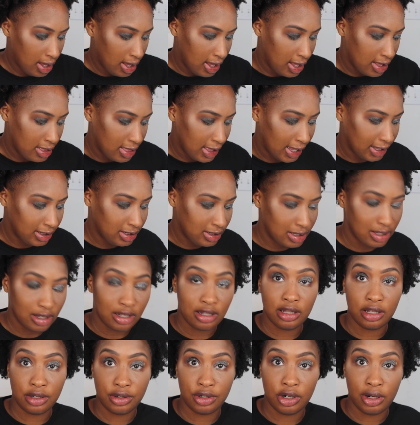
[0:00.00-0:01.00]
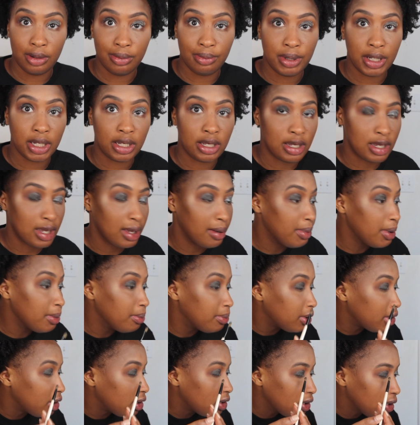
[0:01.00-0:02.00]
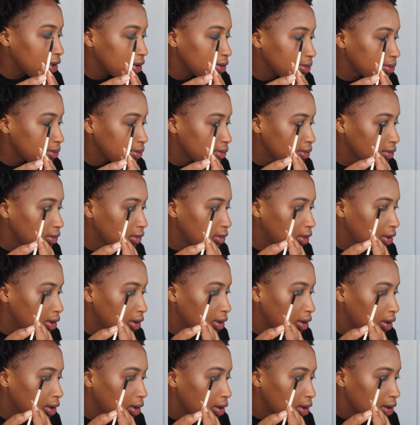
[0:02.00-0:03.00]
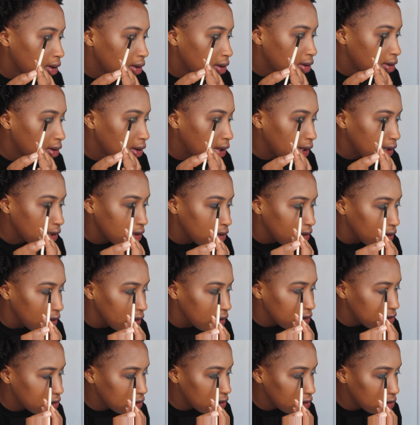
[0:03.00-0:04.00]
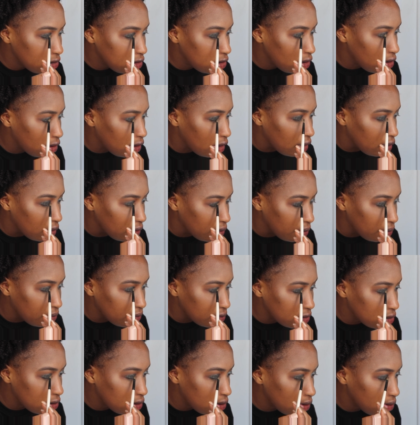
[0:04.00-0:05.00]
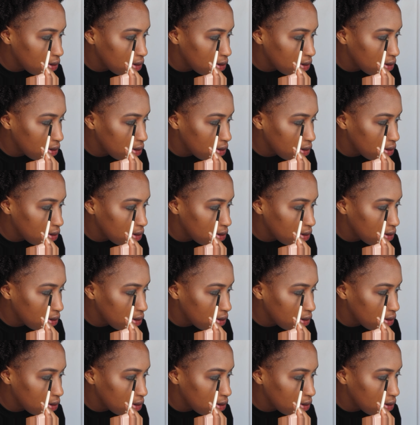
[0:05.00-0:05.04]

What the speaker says: and that's the glitter I'm picking up and putting on. Like, listen to those